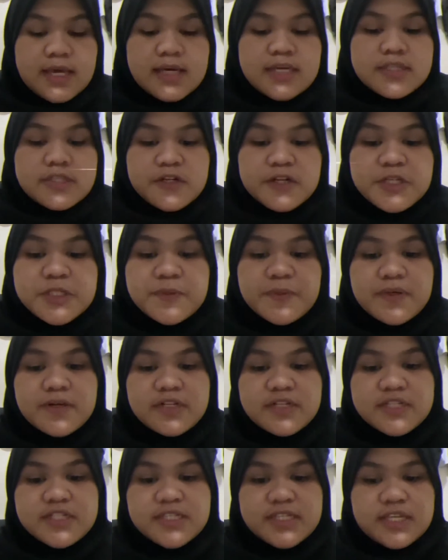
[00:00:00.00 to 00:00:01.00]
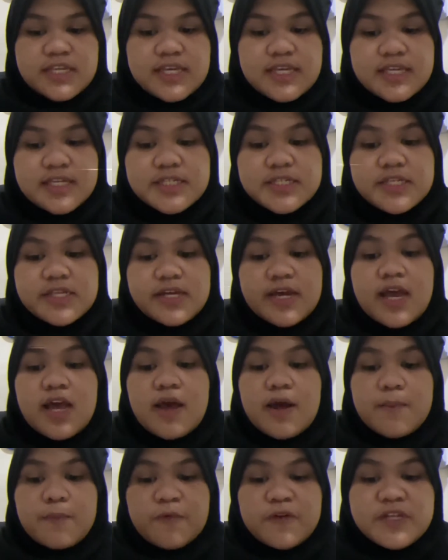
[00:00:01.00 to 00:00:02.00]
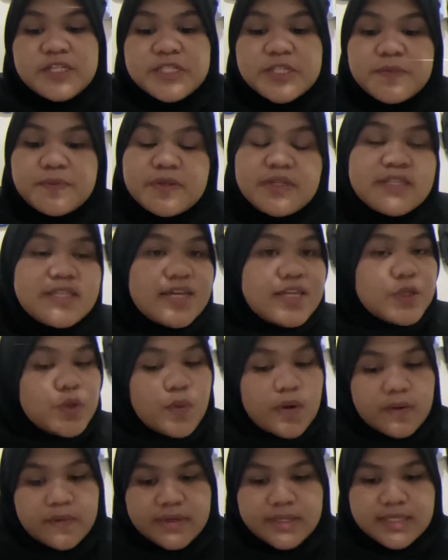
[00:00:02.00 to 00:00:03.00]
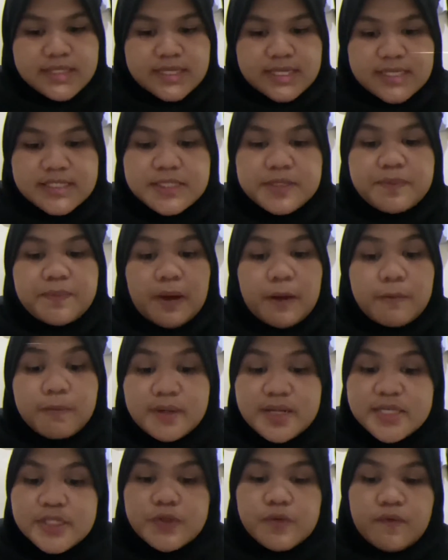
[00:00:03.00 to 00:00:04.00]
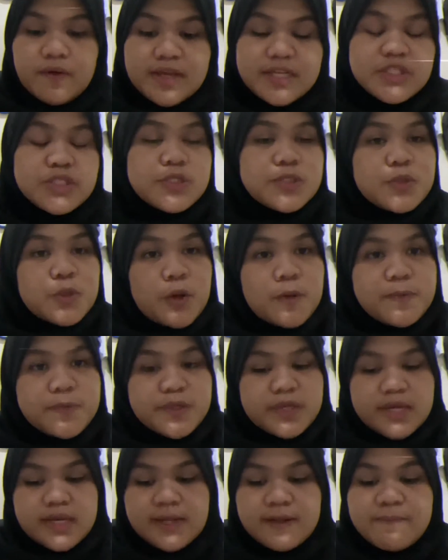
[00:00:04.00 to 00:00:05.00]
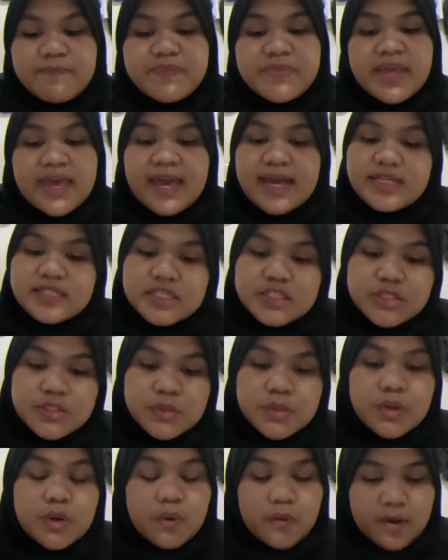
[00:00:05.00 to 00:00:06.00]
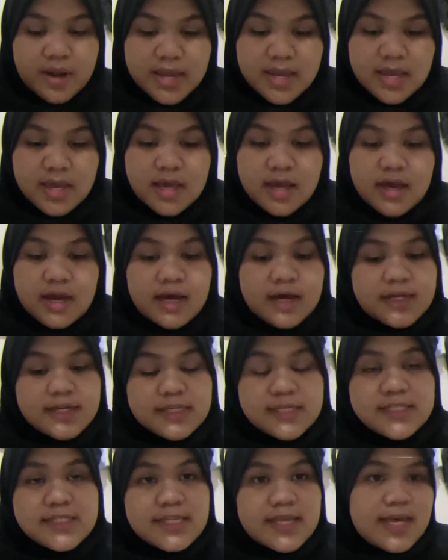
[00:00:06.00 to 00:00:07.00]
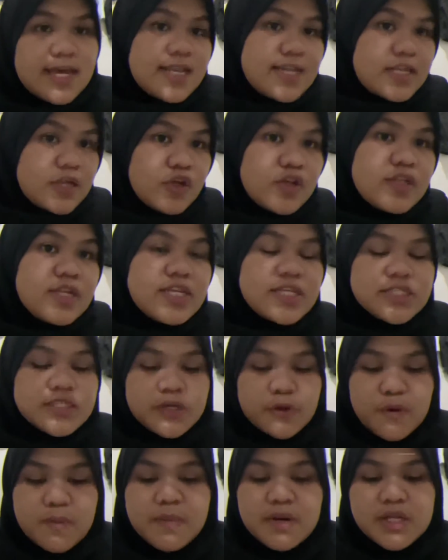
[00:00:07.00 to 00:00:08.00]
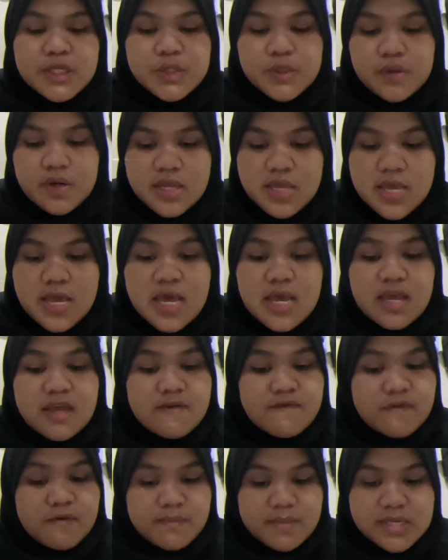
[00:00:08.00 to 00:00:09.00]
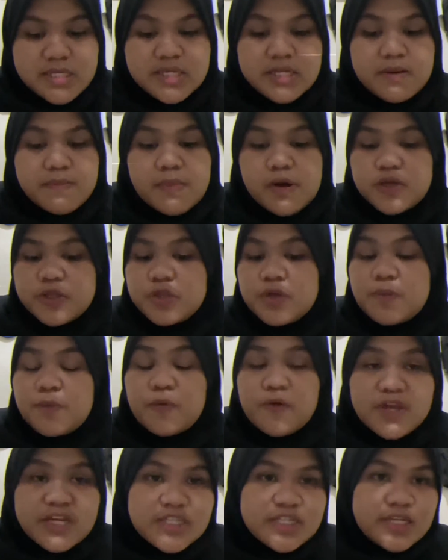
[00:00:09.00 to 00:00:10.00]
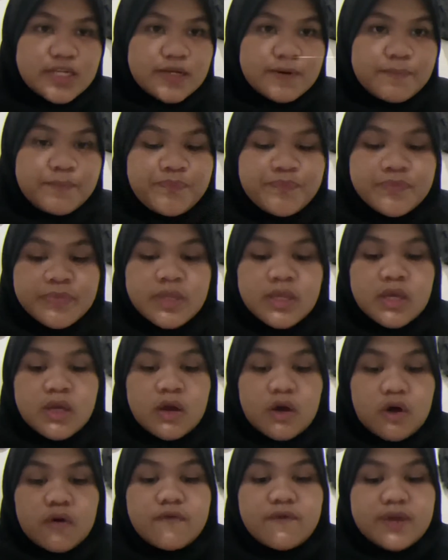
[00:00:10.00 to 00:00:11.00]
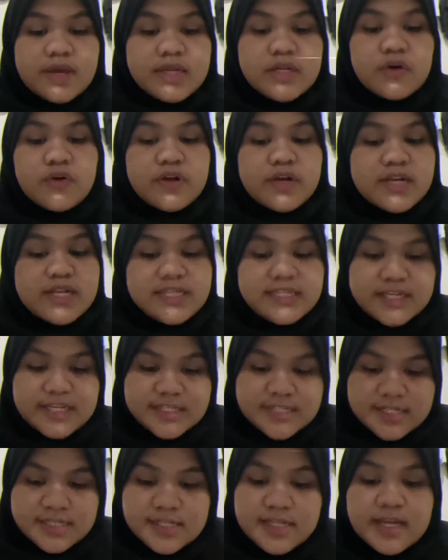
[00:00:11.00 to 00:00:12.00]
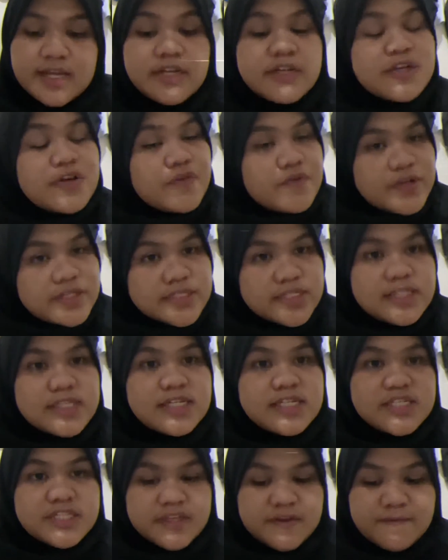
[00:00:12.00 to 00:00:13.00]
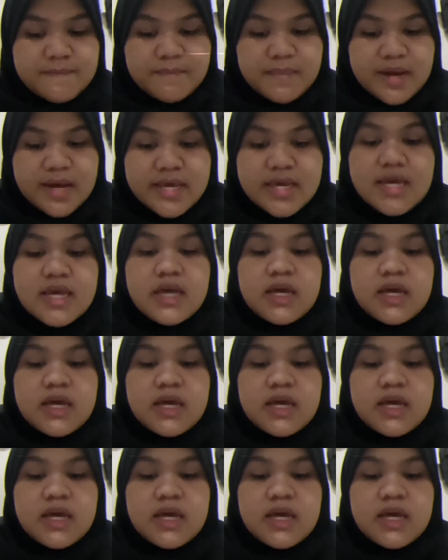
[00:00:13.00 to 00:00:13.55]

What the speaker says: Transparency is a principle that guarantees the public's rights to obtain access to correct, honest, and non-discriminatory information about the operation of an organization and the result achieved by